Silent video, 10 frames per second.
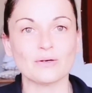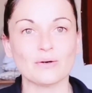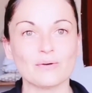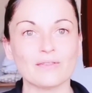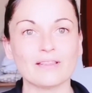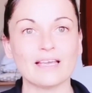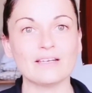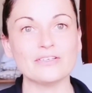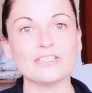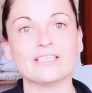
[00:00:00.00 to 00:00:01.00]
So the
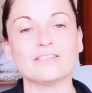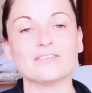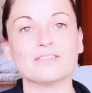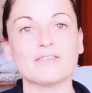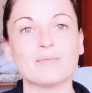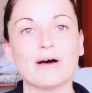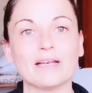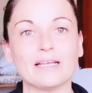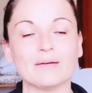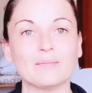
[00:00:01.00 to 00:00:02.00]
energy centers of the
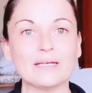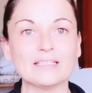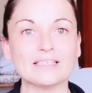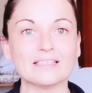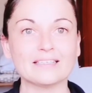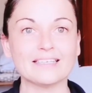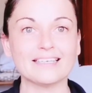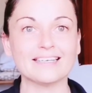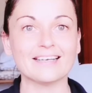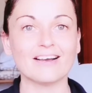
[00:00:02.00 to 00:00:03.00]
body
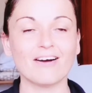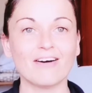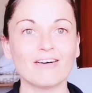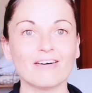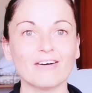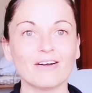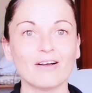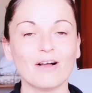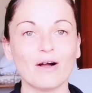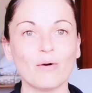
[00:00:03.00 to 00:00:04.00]
basically are
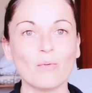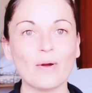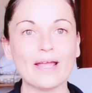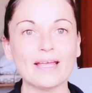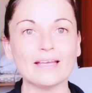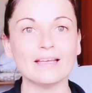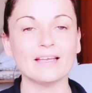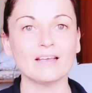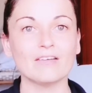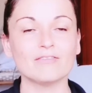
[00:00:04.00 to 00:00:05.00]
a
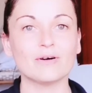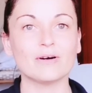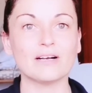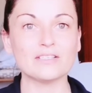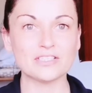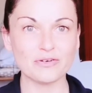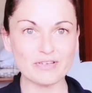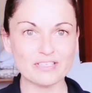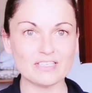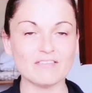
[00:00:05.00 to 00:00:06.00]
way for us to
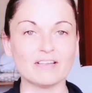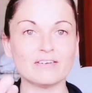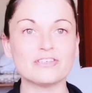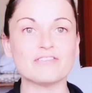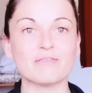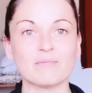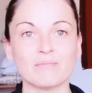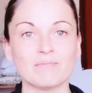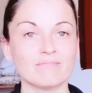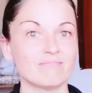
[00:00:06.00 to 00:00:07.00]
receive energy
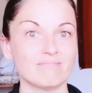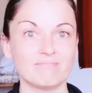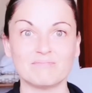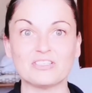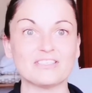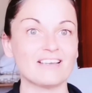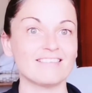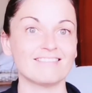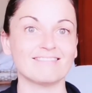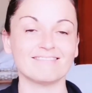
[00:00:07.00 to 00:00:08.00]
from the
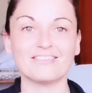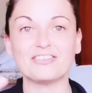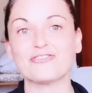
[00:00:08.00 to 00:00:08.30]
sun,